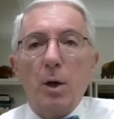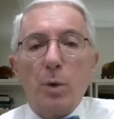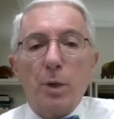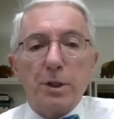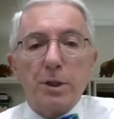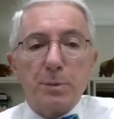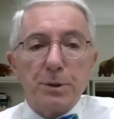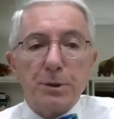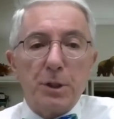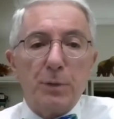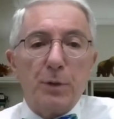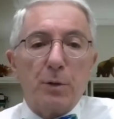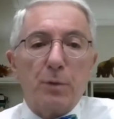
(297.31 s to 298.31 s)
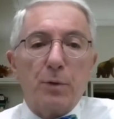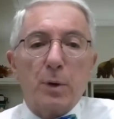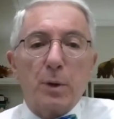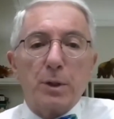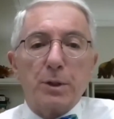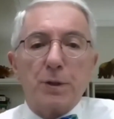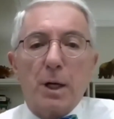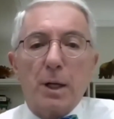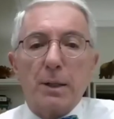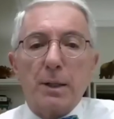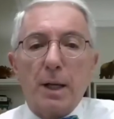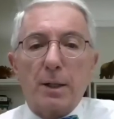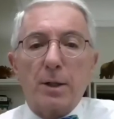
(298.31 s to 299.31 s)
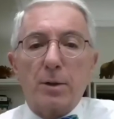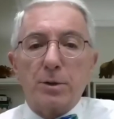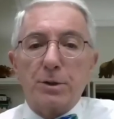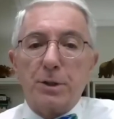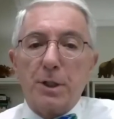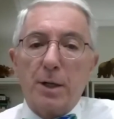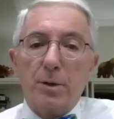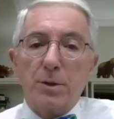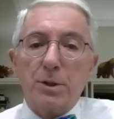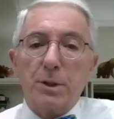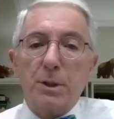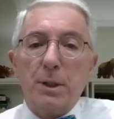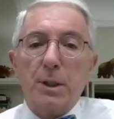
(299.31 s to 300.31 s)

with a specific focus on technical standards,